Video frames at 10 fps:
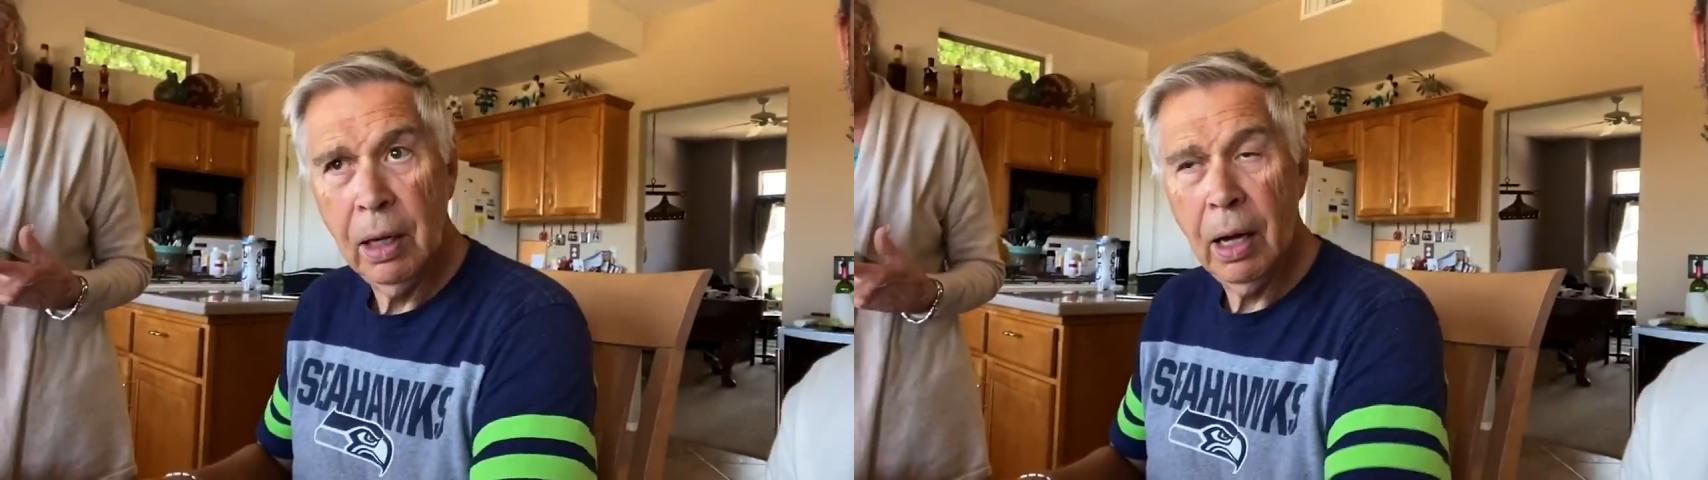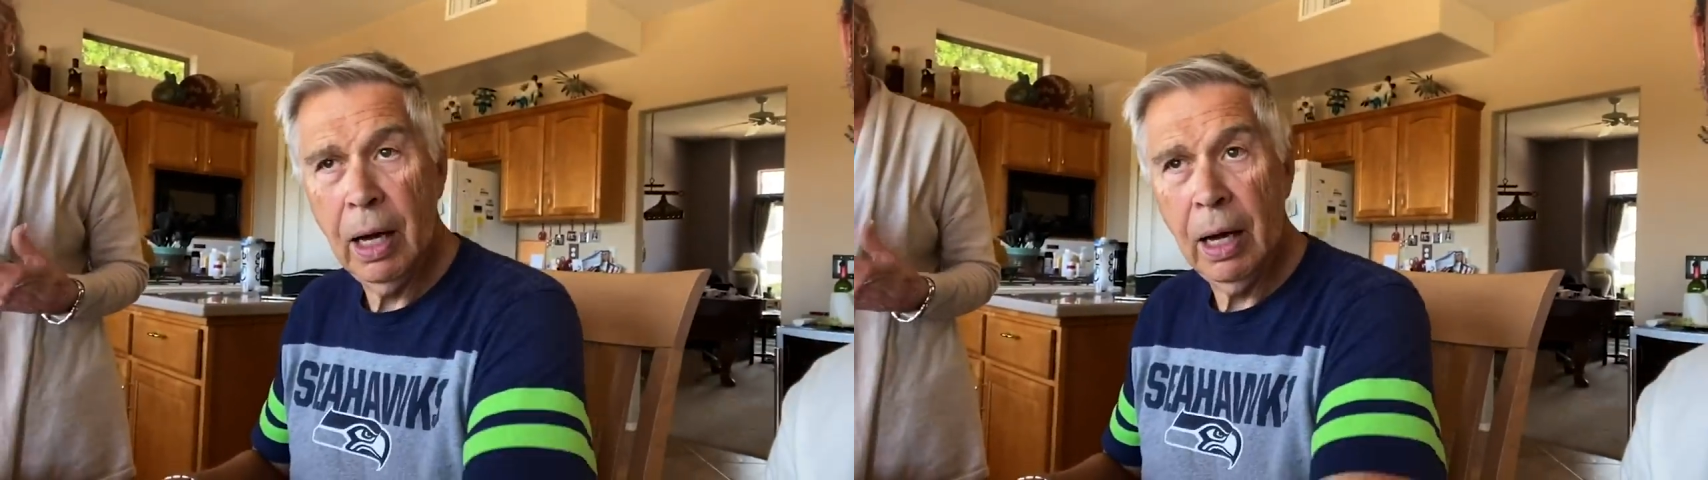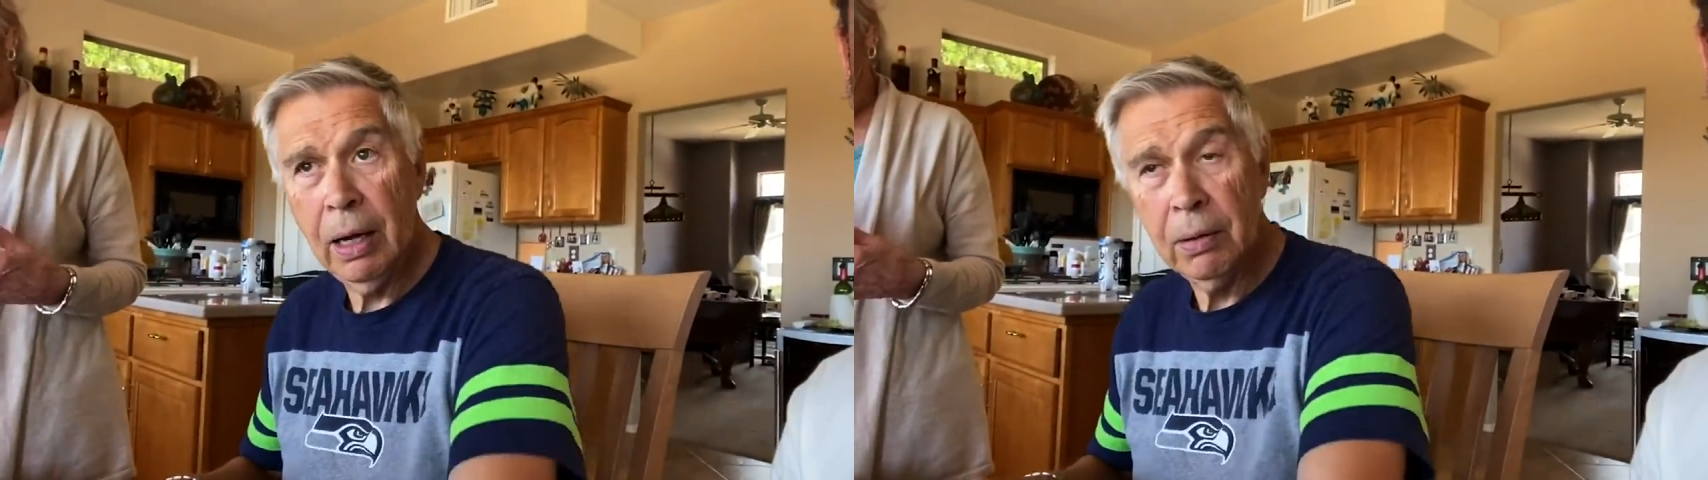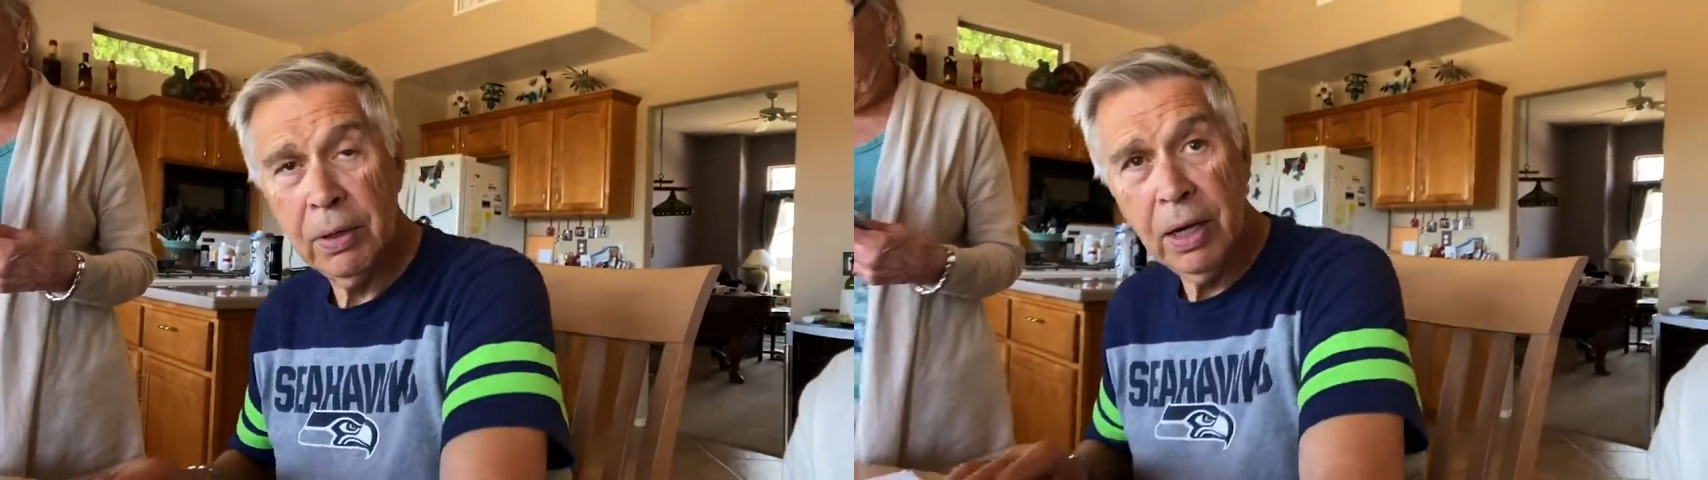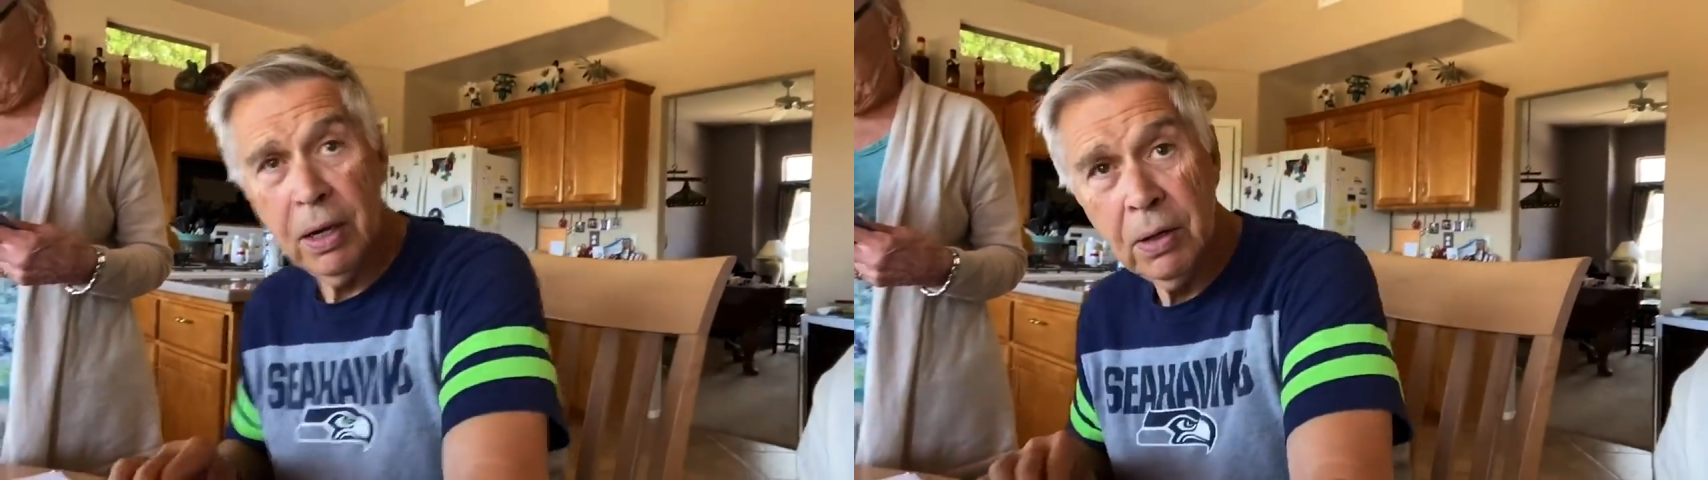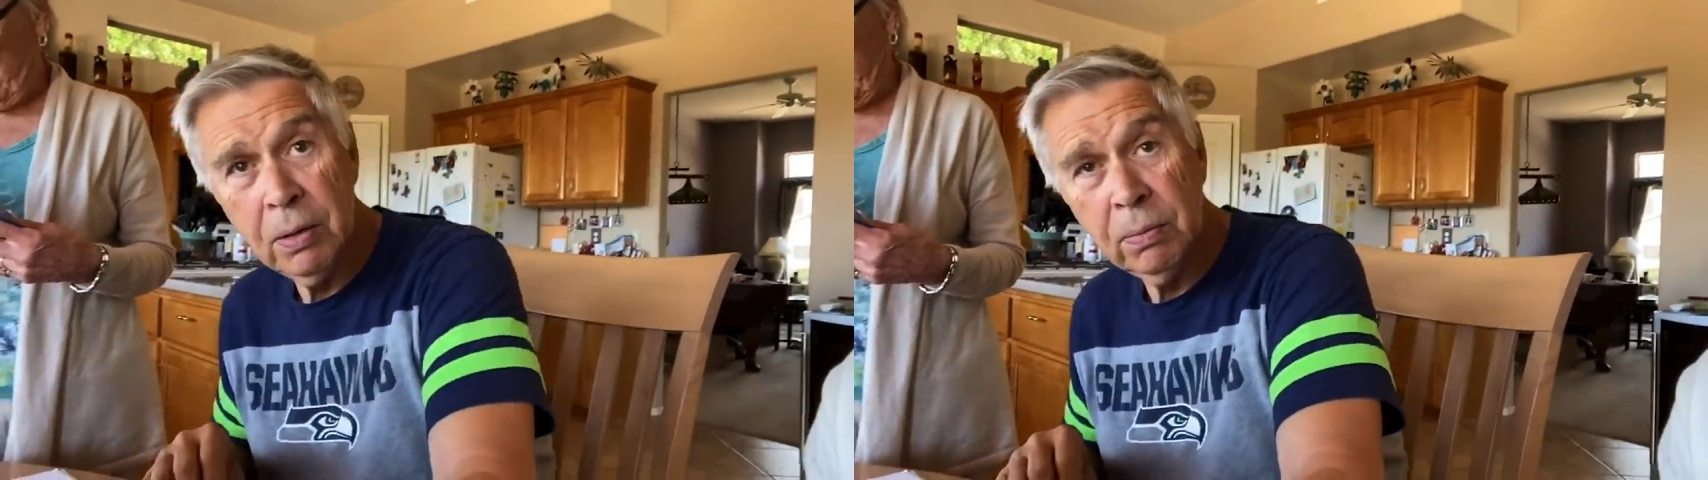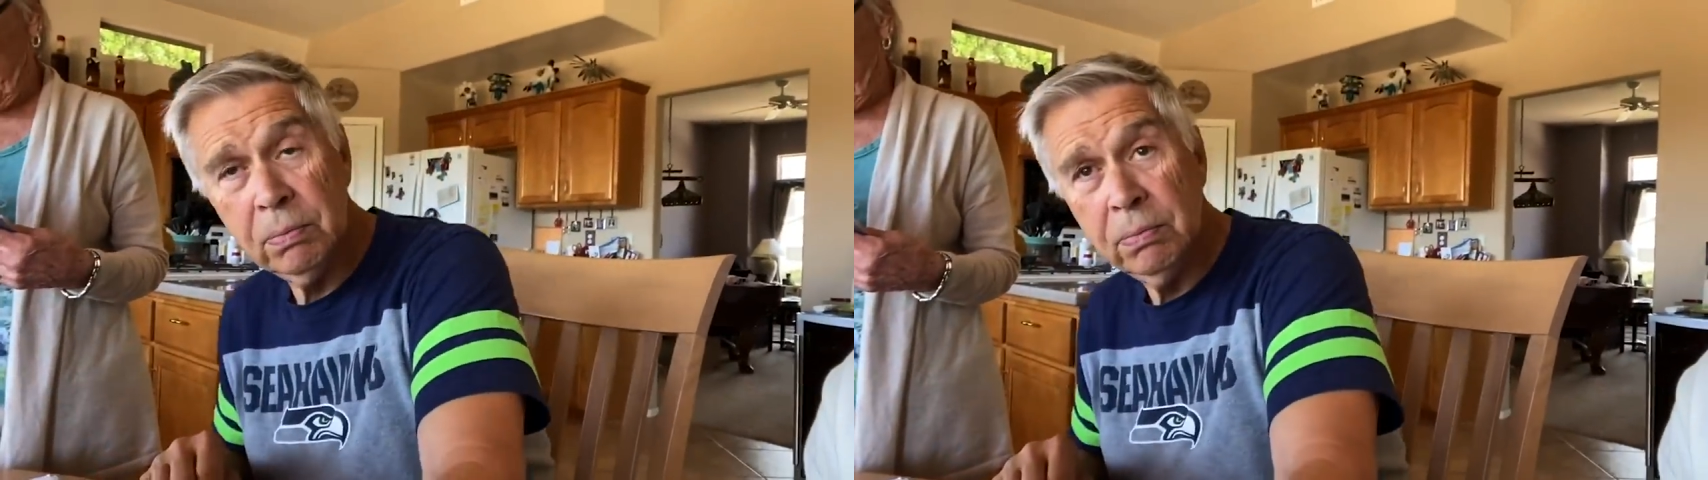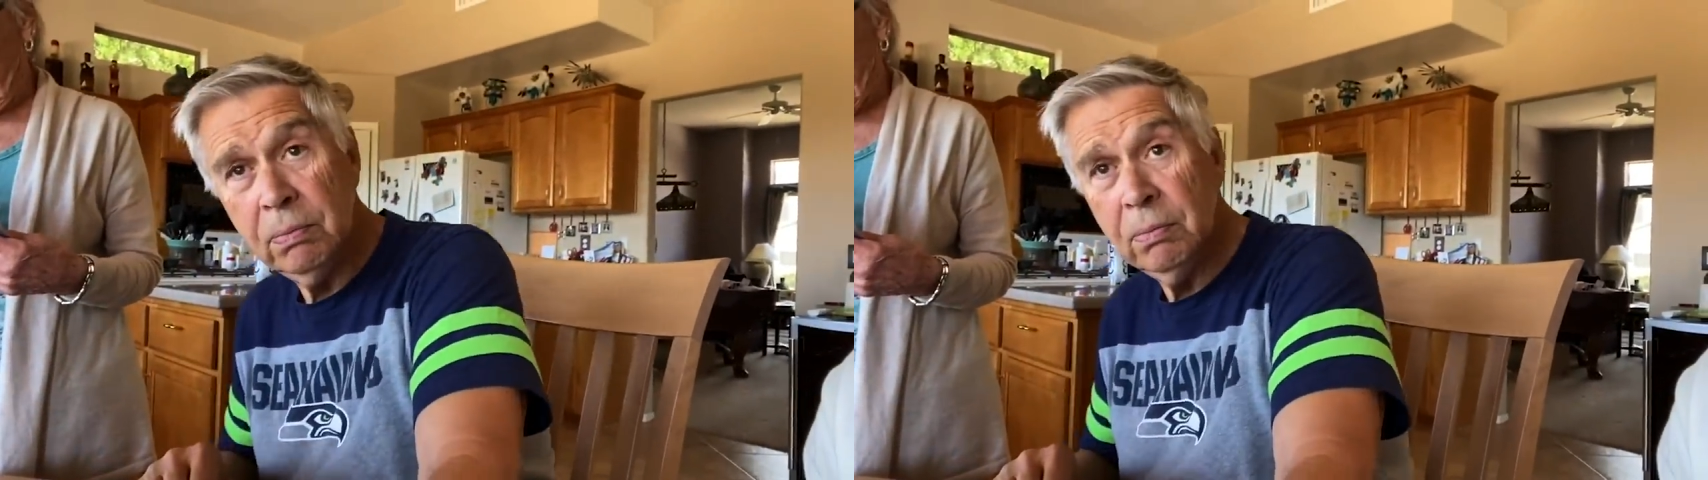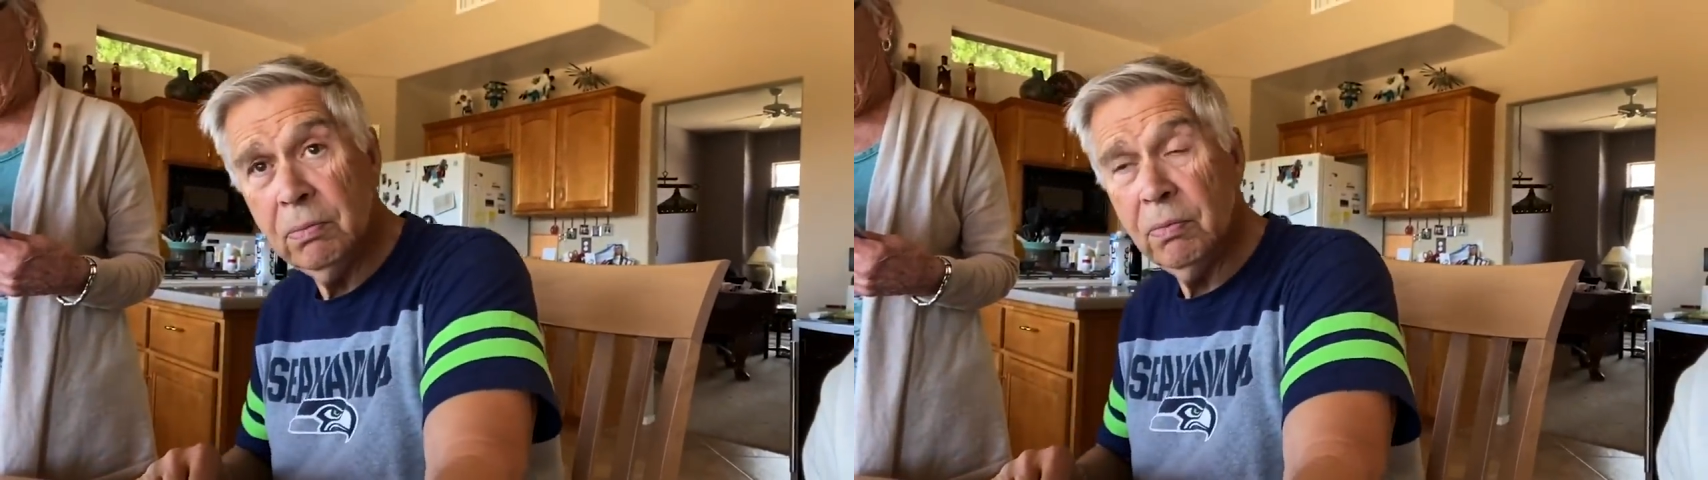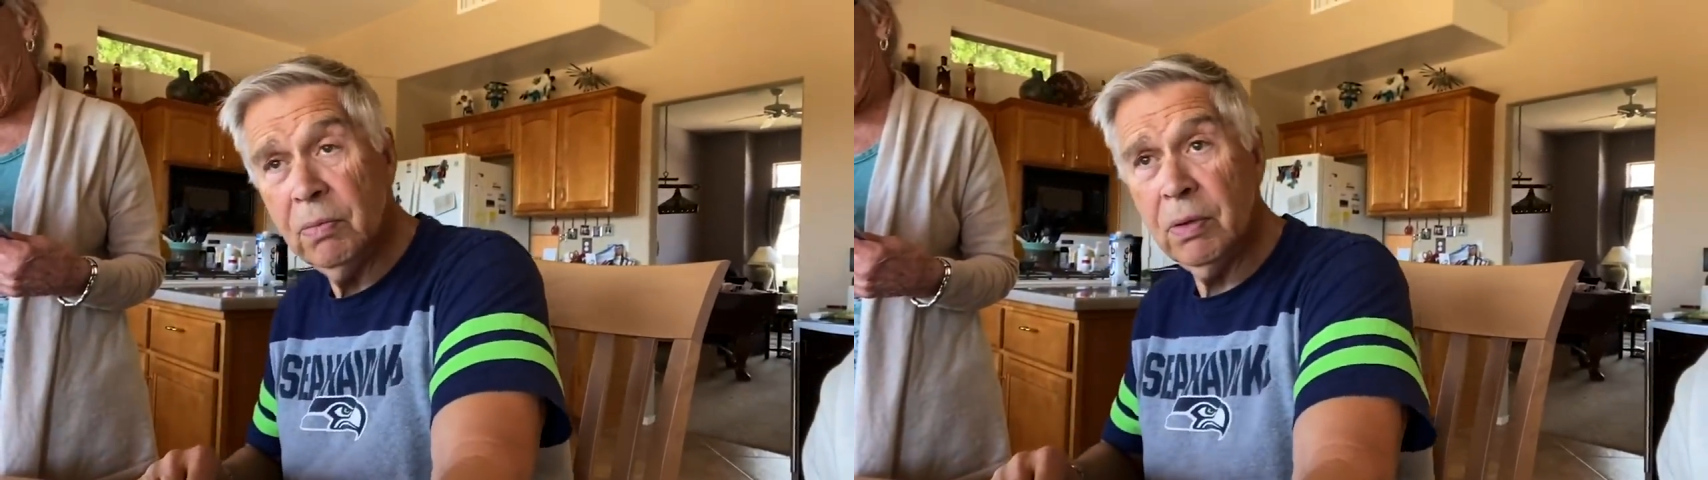Uh, they're
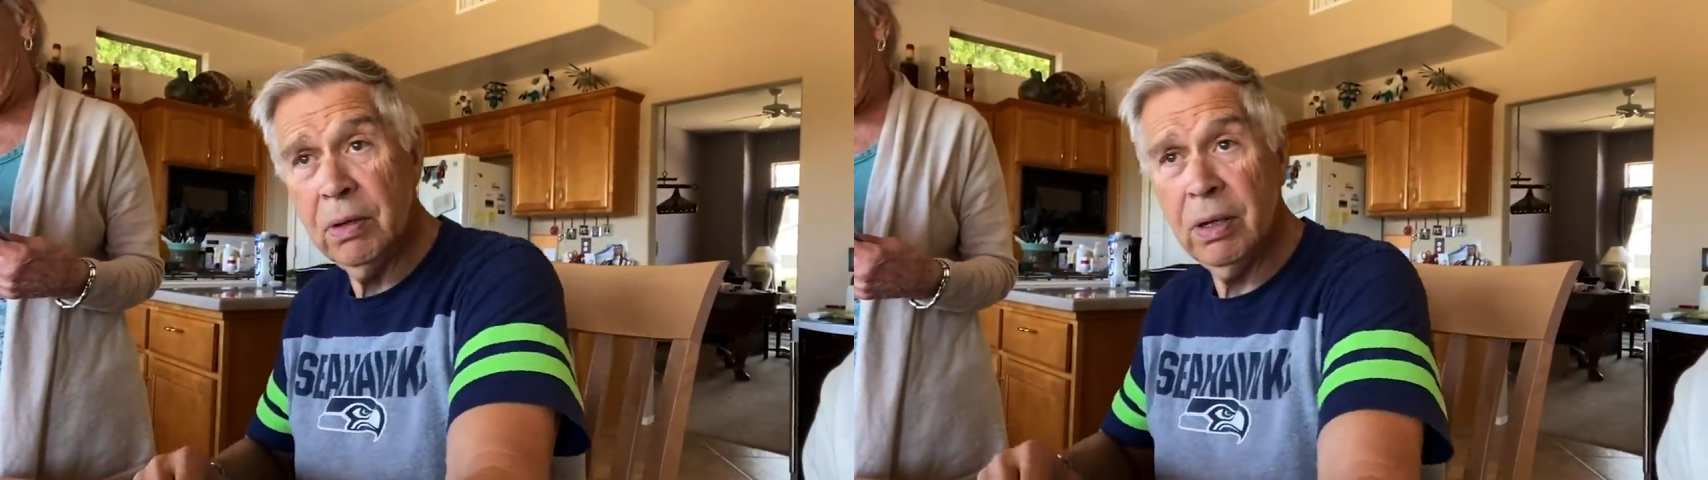Depends.